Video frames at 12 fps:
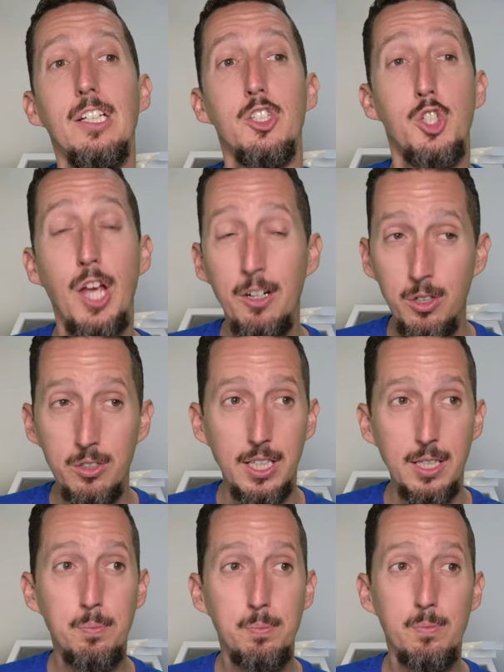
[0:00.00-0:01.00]

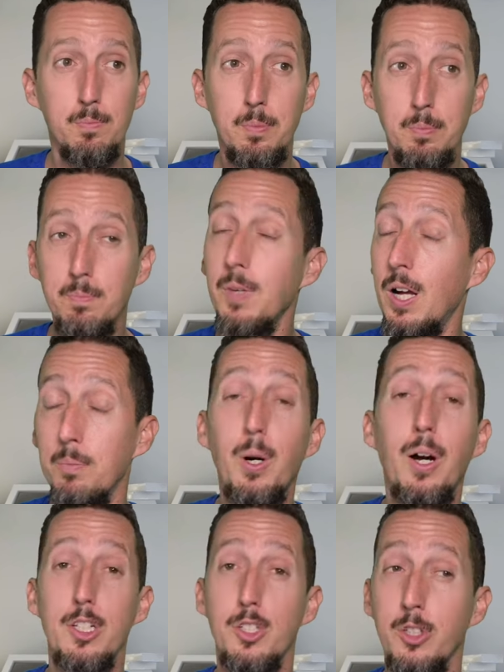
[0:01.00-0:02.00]
Generally,
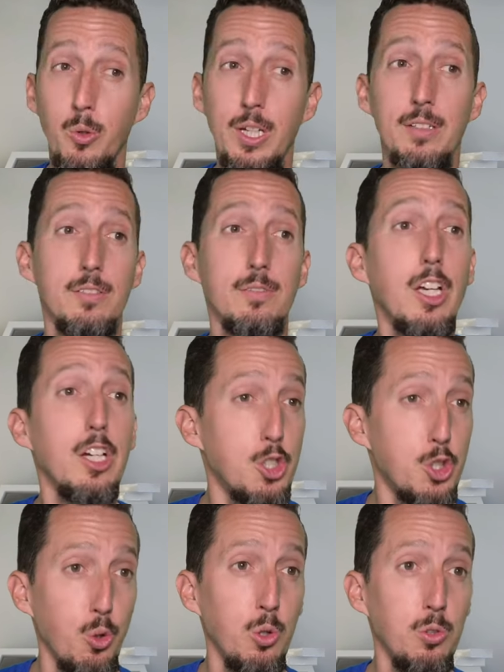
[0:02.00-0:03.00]
players are doing
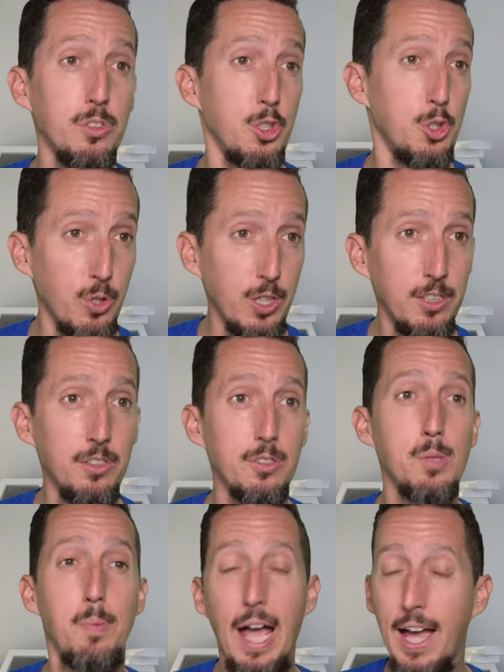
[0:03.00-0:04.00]
controlled
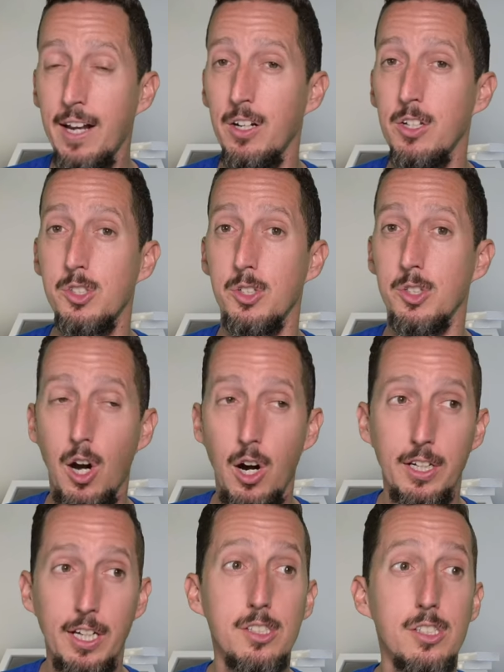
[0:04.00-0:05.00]
drills, patterns, or
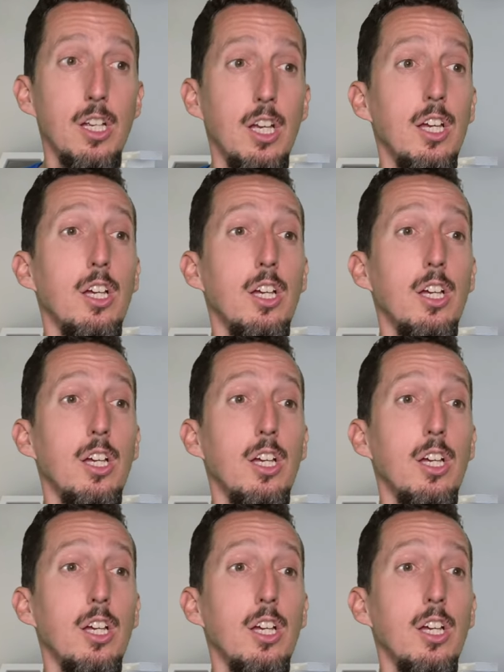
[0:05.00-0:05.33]
targets,